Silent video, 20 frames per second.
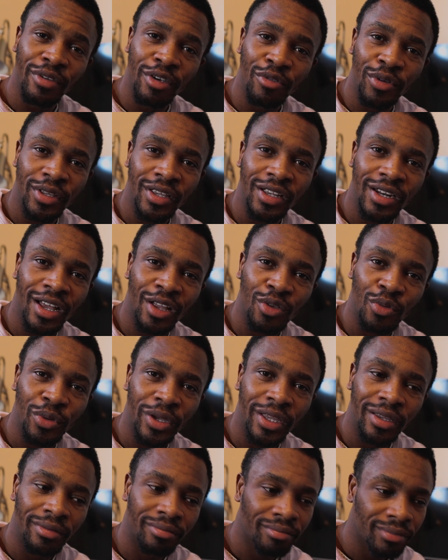everything that
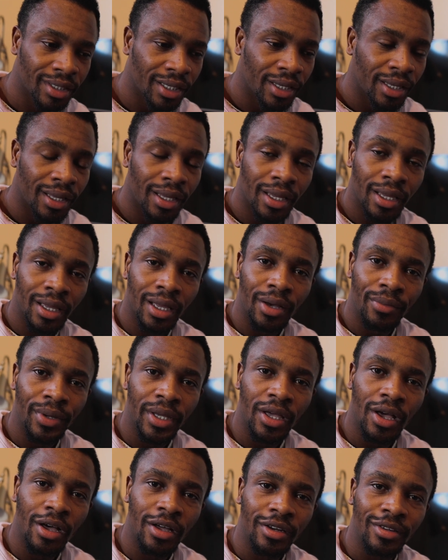we
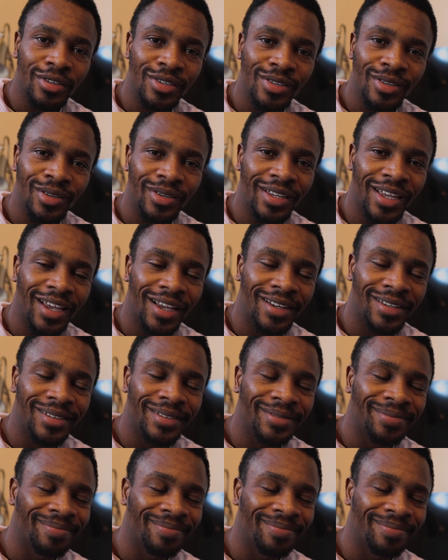got. So yeah,